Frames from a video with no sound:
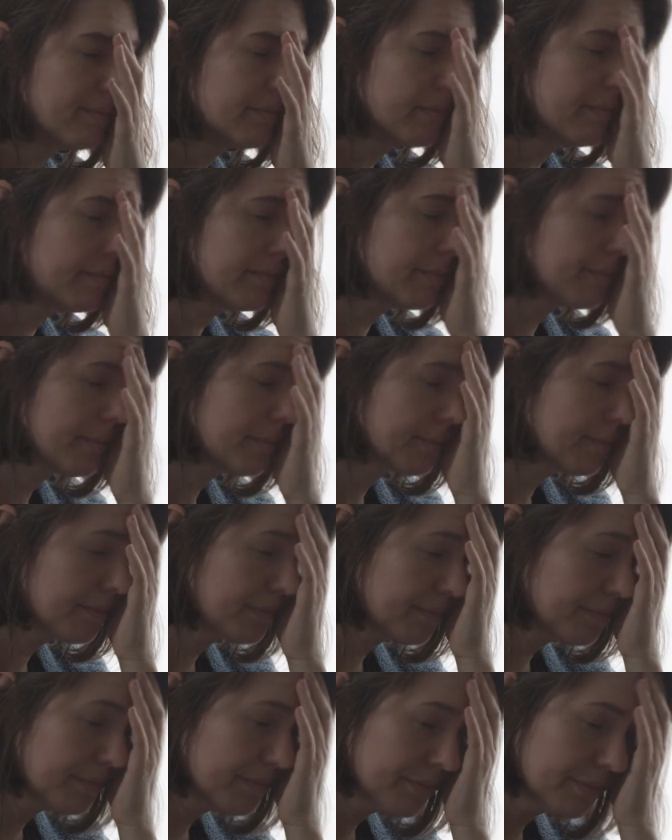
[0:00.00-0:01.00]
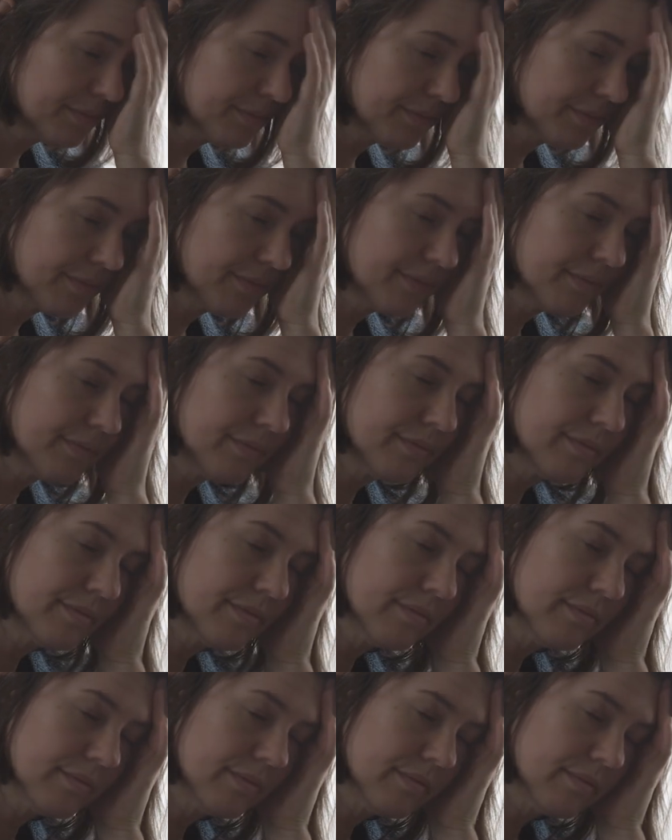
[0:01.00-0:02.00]
who have such significant
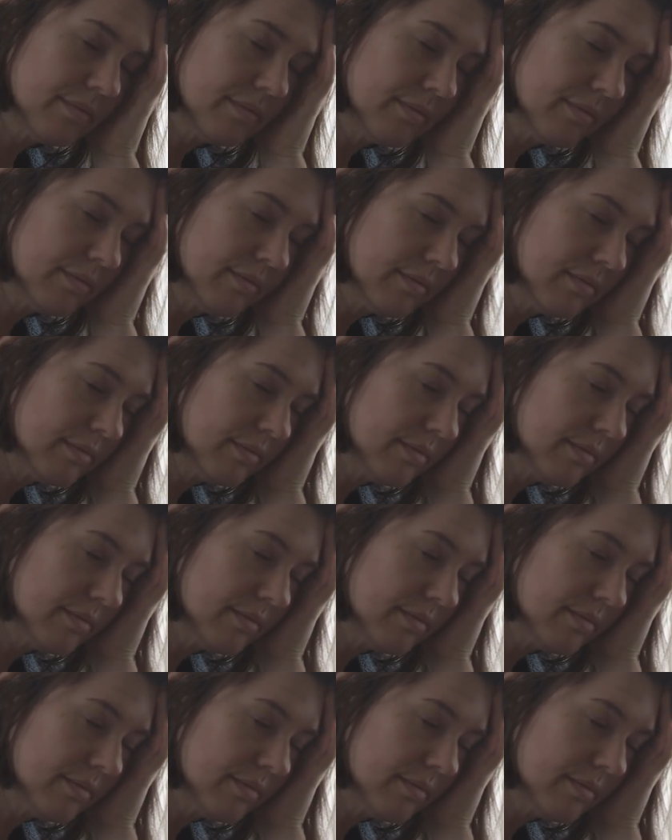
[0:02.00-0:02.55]
concerns